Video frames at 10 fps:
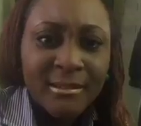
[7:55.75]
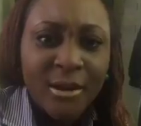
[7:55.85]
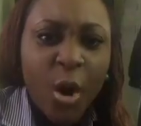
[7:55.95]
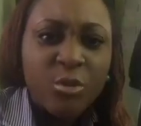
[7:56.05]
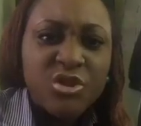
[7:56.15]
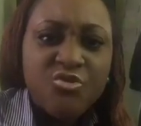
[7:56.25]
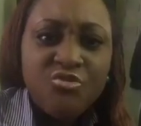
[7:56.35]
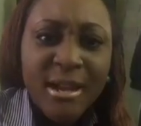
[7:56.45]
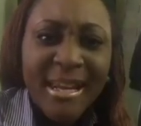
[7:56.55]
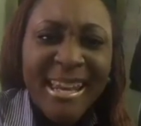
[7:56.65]
how to
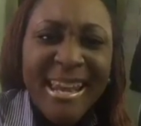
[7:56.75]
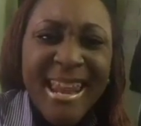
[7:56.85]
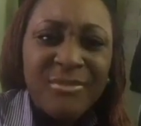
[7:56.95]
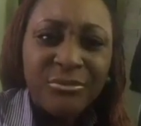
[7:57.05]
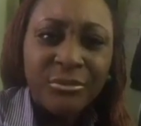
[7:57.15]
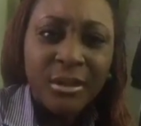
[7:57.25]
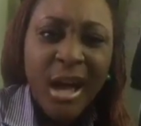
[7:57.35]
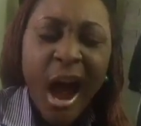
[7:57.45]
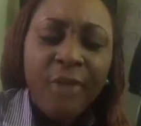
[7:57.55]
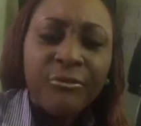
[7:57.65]
really live
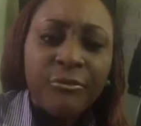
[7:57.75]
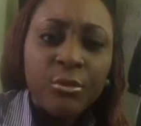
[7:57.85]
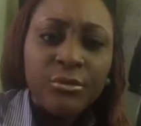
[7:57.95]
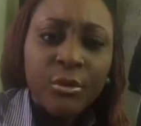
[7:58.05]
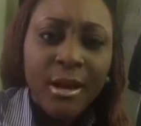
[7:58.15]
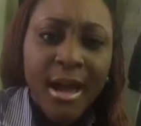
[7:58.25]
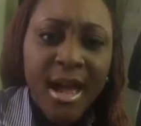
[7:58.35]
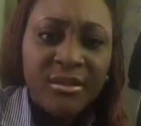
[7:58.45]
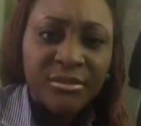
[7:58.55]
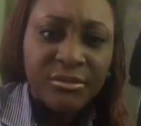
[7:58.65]
a fruitful
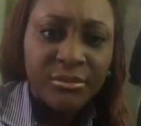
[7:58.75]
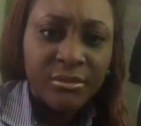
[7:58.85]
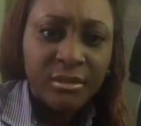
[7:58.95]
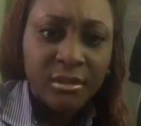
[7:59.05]
life.